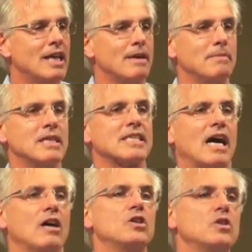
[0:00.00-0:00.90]
That means
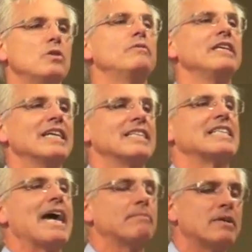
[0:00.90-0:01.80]
how do we
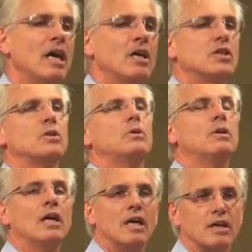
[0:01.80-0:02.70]
adapt
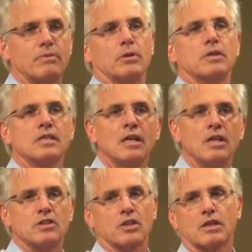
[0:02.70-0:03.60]
to adverse
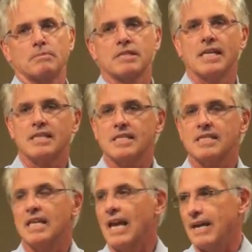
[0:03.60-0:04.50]

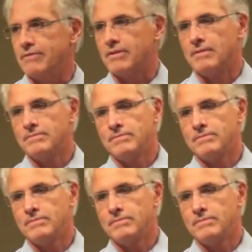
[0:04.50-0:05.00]
circumstances in life.